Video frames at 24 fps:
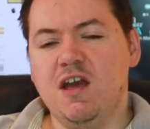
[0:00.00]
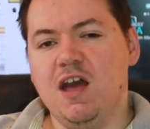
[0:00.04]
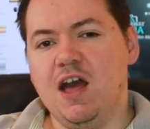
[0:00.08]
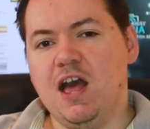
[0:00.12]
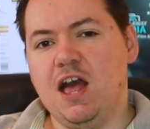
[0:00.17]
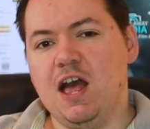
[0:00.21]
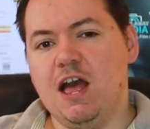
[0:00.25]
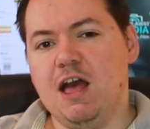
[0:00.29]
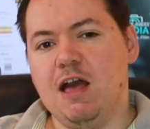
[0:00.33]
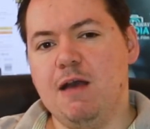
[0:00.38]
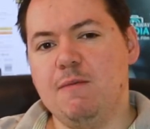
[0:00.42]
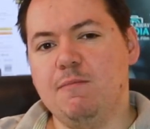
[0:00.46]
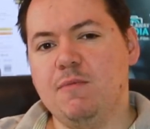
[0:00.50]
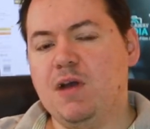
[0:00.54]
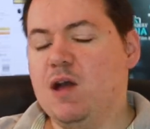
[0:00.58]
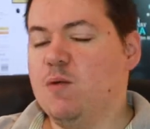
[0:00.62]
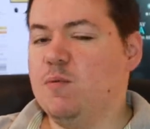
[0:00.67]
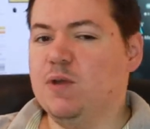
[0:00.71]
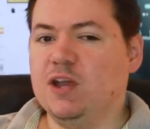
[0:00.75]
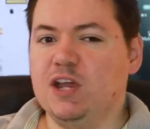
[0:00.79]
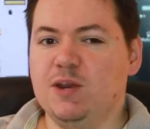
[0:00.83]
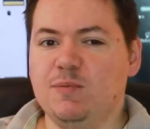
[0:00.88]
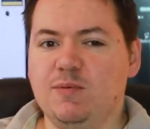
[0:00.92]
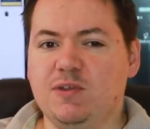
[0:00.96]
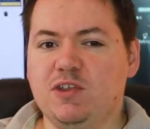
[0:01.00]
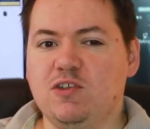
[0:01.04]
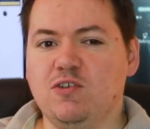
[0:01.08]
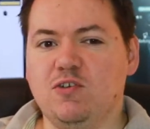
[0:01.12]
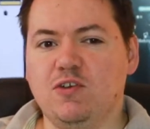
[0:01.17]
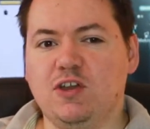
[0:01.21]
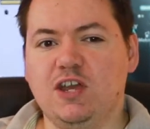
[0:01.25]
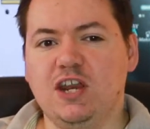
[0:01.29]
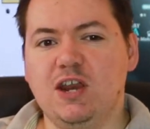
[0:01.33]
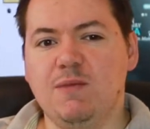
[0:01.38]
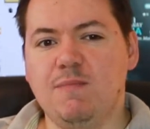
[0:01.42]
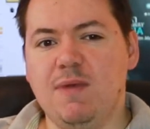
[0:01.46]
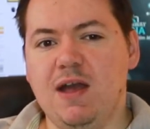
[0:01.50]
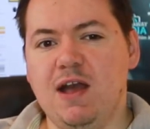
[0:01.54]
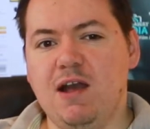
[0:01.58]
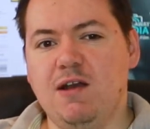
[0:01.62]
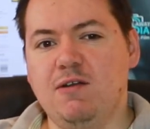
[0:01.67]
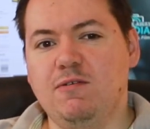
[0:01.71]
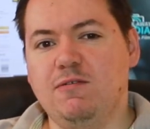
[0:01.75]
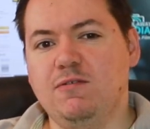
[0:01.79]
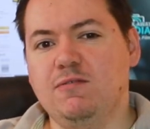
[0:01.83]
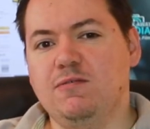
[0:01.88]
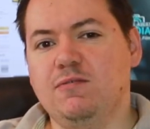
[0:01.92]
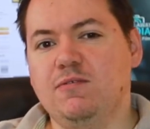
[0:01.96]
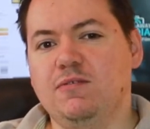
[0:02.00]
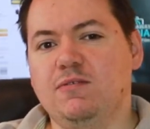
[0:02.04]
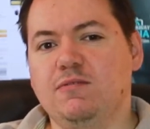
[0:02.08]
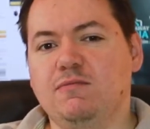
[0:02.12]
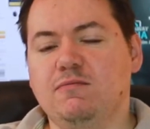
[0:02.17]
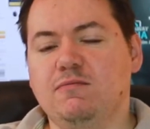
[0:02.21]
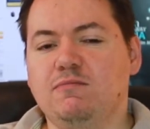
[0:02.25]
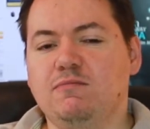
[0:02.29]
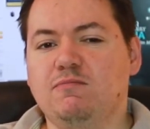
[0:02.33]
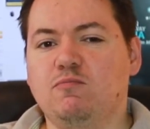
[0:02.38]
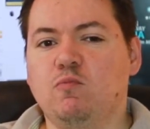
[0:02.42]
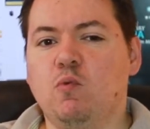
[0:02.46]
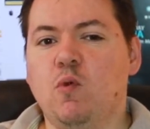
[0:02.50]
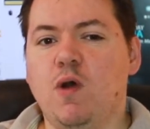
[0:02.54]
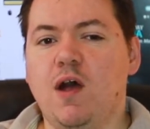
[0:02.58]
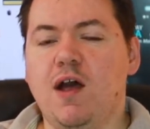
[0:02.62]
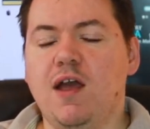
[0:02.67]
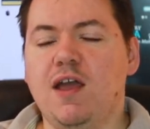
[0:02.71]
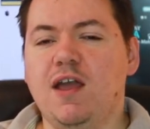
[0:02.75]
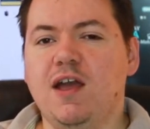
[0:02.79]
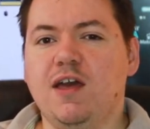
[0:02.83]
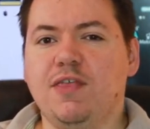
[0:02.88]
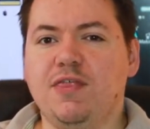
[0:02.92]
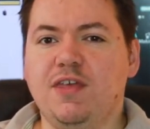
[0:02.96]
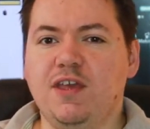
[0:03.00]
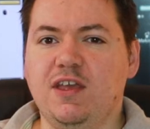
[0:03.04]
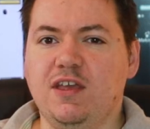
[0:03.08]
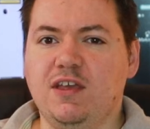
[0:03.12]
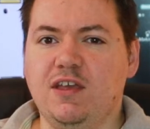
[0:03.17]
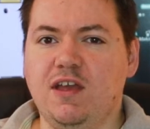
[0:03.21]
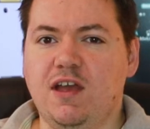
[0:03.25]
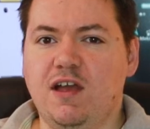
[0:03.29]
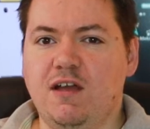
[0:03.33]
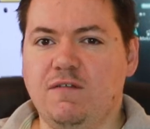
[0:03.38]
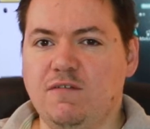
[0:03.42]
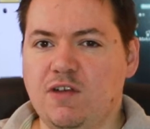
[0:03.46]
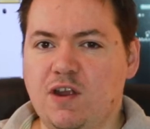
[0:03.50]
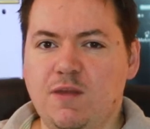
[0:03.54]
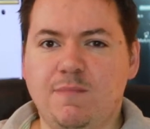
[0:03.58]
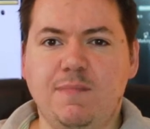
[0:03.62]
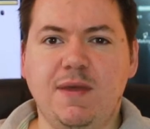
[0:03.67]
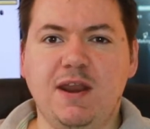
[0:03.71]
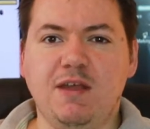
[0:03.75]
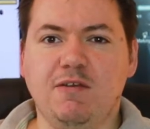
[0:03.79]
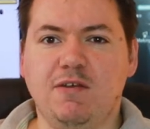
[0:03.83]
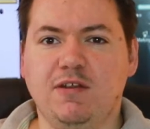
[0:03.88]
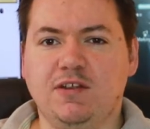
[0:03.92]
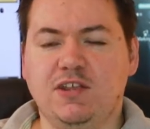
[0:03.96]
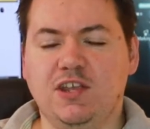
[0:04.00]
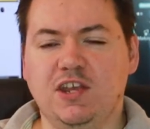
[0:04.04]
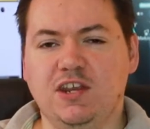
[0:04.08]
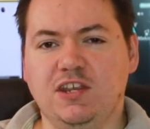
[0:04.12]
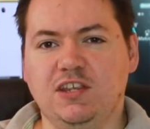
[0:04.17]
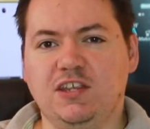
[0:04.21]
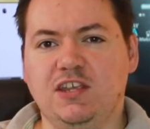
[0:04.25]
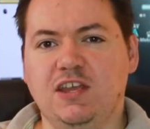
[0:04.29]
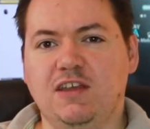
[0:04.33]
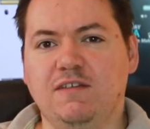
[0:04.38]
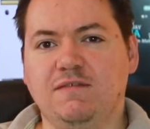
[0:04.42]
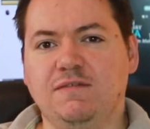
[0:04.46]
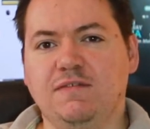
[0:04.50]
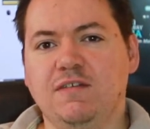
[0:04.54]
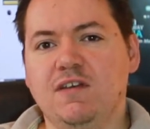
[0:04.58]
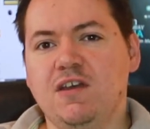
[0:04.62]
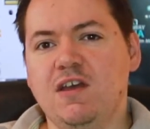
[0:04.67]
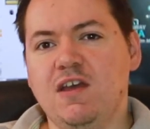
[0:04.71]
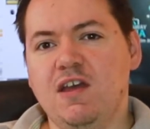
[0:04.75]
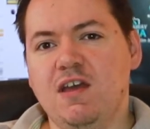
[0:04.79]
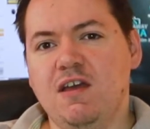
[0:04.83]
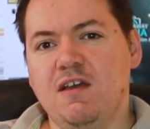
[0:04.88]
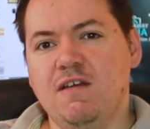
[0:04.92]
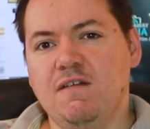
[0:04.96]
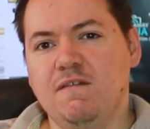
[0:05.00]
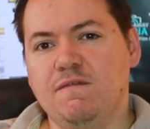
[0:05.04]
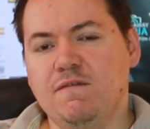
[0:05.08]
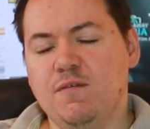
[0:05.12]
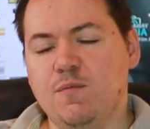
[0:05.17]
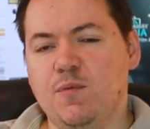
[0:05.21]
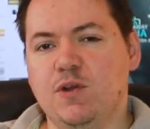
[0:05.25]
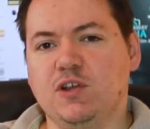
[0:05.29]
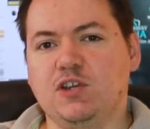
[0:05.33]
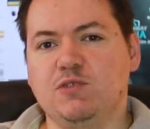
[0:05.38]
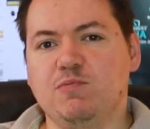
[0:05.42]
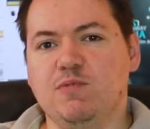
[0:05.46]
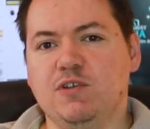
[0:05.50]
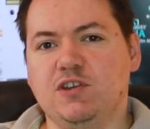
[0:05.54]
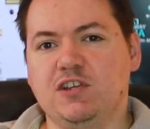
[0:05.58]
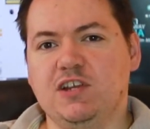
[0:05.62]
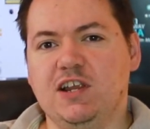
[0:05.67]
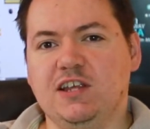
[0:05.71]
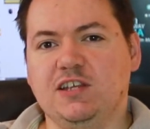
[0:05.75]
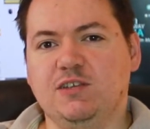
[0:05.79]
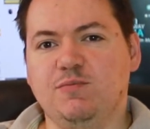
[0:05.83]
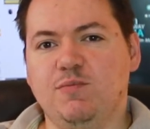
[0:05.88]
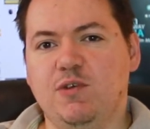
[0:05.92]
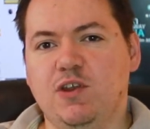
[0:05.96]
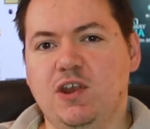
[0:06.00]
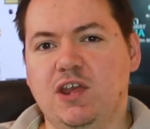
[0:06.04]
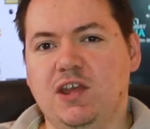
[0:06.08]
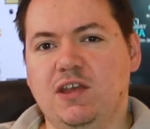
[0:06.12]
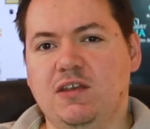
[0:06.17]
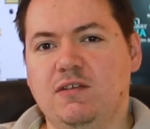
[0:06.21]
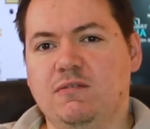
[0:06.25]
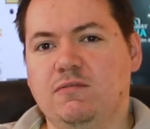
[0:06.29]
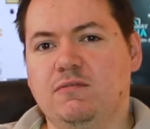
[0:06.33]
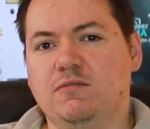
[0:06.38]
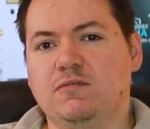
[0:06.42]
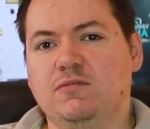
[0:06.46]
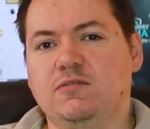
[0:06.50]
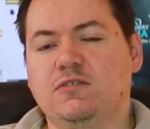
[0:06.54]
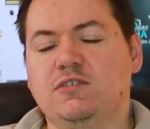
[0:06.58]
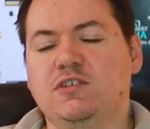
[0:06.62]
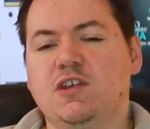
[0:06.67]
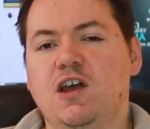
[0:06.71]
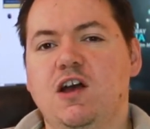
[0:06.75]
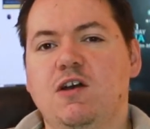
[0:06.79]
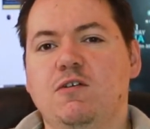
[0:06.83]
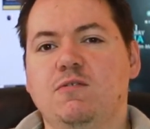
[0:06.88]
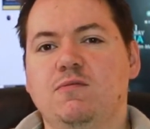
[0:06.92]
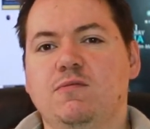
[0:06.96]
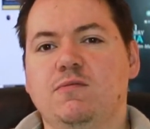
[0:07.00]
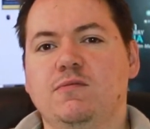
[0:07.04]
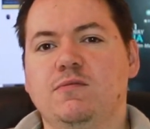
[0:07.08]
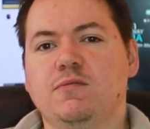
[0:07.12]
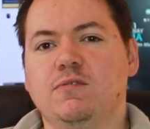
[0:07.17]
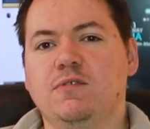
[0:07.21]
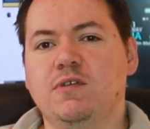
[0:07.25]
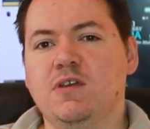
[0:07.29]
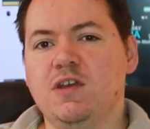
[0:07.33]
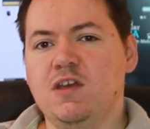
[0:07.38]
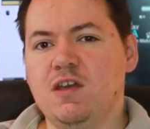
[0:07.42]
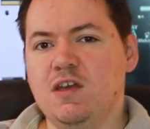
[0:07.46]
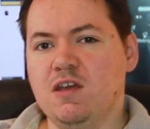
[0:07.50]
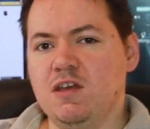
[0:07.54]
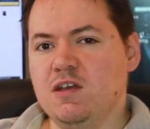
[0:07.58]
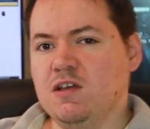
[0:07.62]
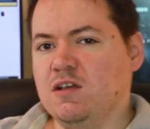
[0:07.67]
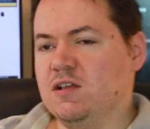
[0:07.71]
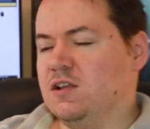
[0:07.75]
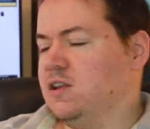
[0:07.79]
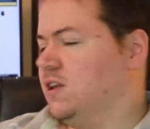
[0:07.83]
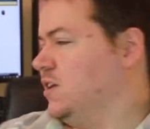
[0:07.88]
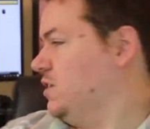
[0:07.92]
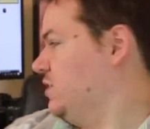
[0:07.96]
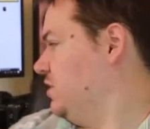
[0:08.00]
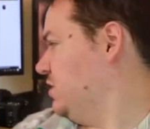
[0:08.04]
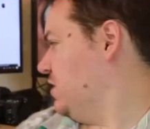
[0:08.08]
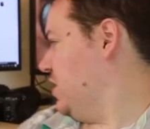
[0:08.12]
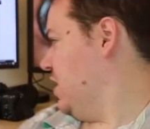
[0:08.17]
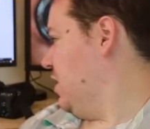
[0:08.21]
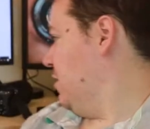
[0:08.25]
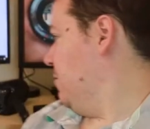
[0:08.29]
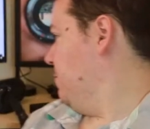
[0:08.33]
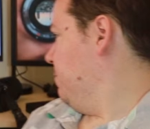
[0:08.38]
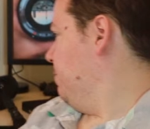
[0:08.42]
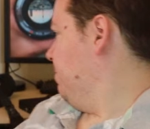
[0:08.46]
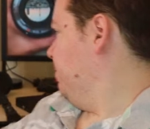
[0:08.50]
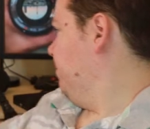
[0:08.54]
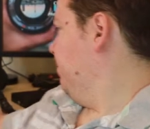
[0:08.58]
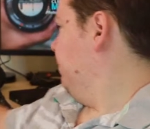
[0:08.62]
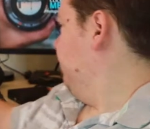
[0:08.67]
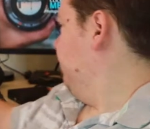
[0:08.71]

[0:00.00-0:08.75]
And we're going to be talking about why I think I've got a better alternative for much less money. So, this is it.